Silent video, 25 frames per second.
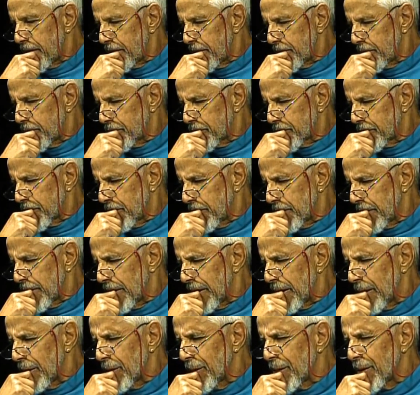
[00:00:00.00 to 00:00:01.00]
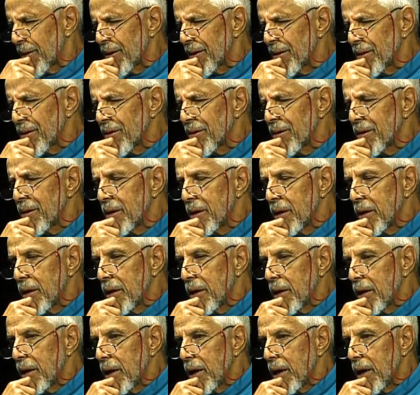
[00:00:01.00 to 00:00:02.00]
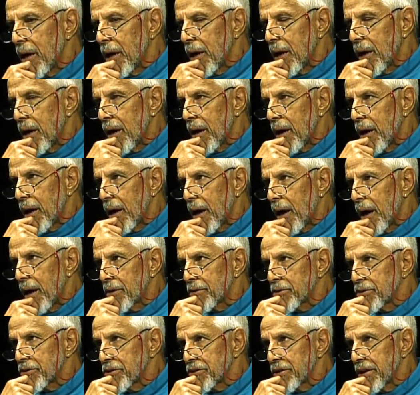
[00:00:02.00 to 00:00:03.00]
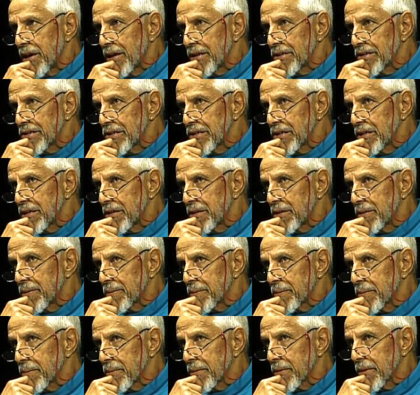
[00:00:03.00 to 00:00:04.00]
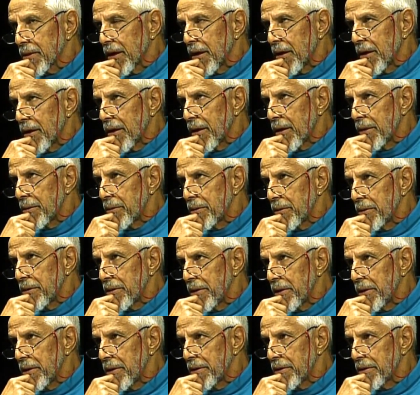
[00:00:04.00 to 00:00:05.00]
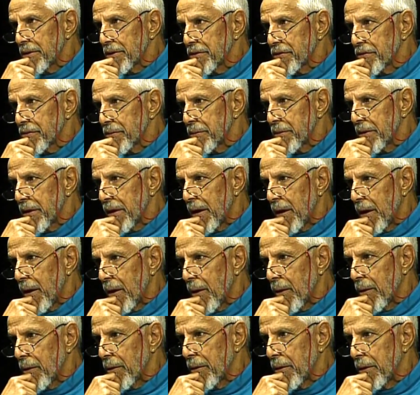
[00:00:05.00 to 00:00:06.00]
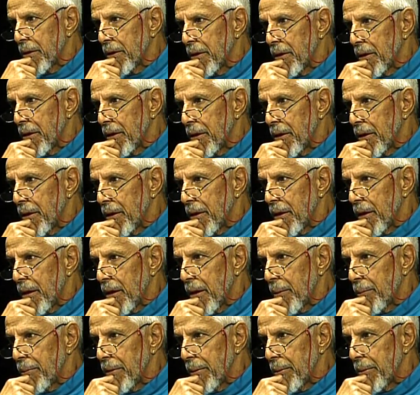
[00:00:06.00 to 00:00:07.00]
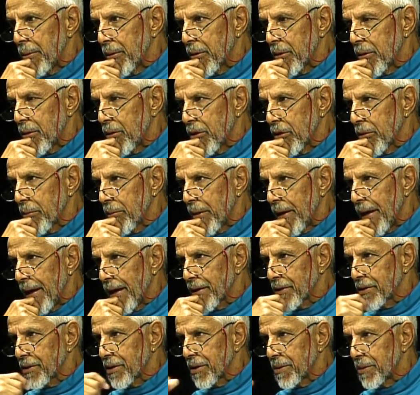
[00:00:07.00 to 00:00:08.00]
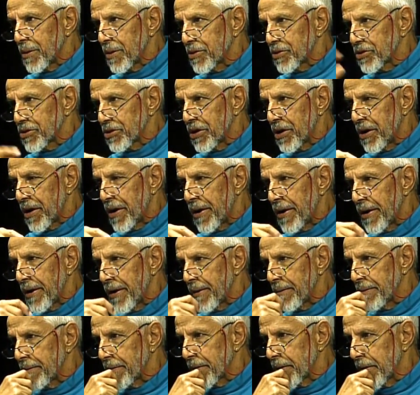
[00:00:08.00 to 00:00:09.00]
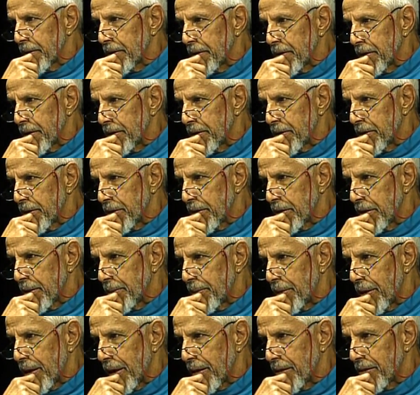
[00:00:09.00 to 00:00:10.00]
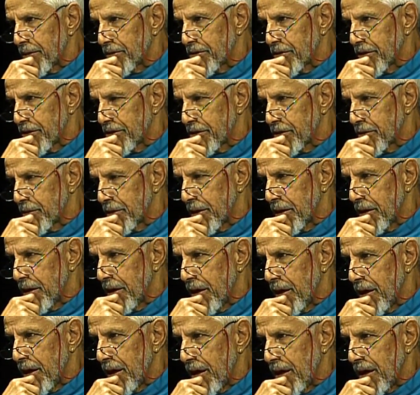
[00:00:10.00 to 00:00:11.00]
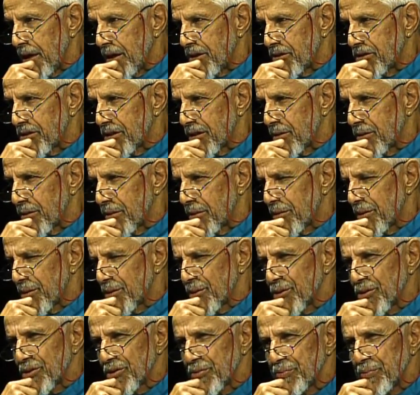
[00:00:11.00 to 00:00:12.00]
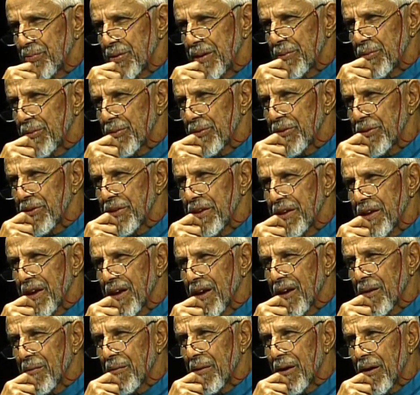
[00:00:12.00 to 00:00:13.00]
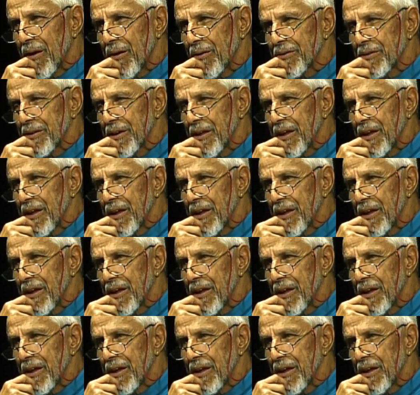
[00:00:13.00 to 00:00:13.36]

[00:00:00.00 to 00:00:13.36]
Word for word: and somehow or other, uh, I suggested a hundred years from now, uh, people are going to look back to this time in the earlier part of this century and say, what were those people thinking about?